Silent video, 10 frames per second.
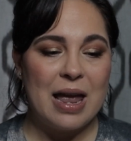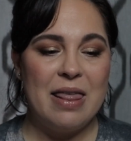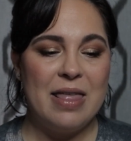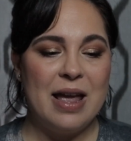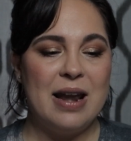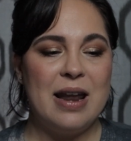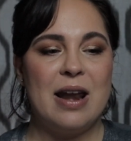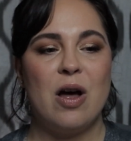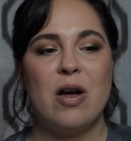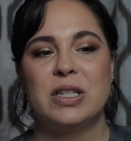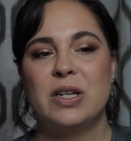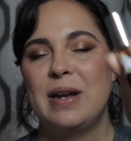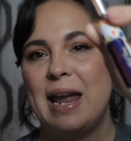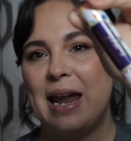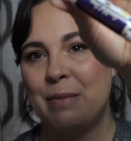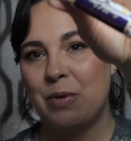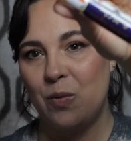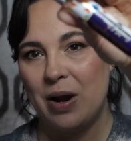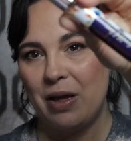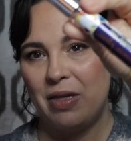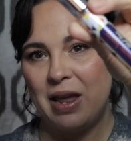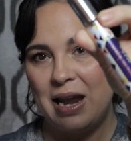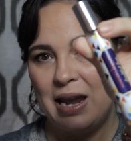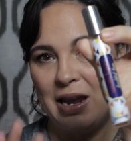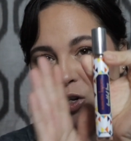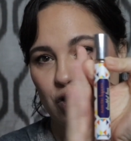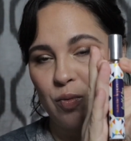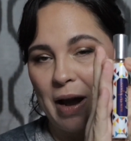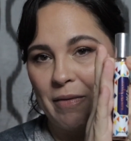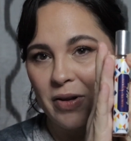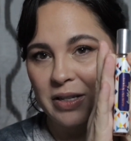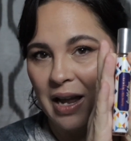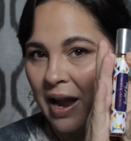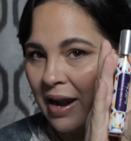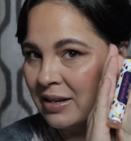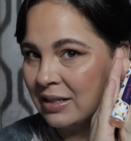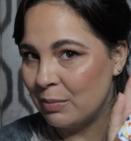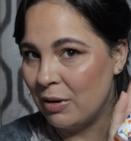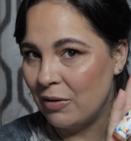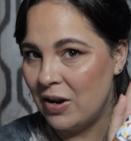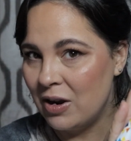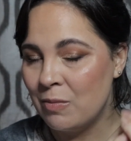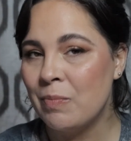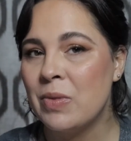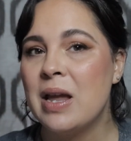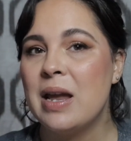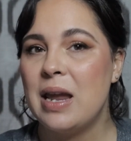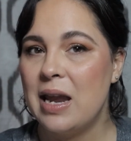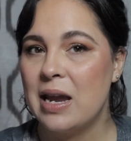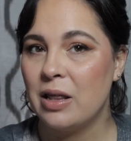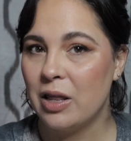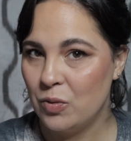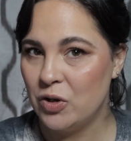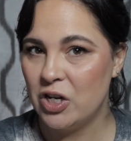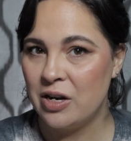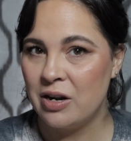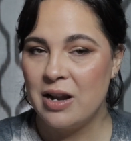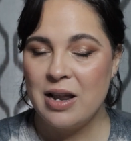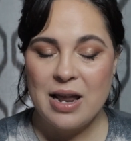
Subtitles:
And then it also came with a travel size perfume and lotion.